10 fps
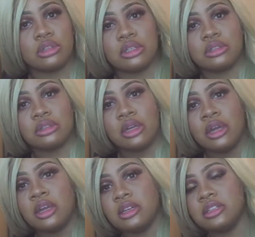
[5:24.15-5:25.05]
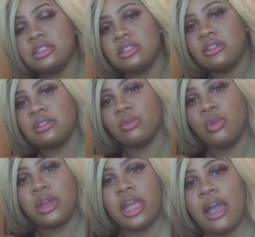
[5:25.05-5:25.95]
And this is a
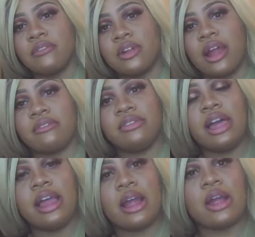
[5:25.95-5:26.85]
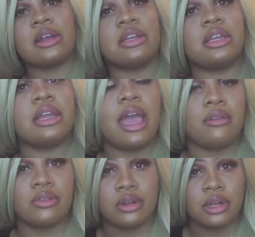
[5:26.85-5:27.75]
wig after I flat ironed it,
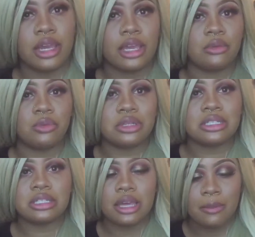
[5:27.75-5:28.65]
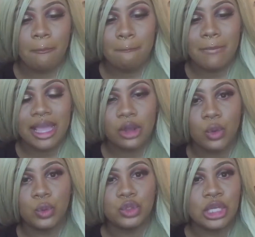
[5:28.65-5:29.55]
after it was a
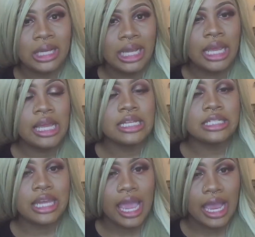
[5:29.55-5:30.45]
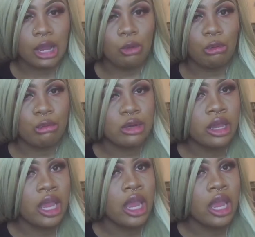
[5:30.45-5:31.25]
mangled, tangled,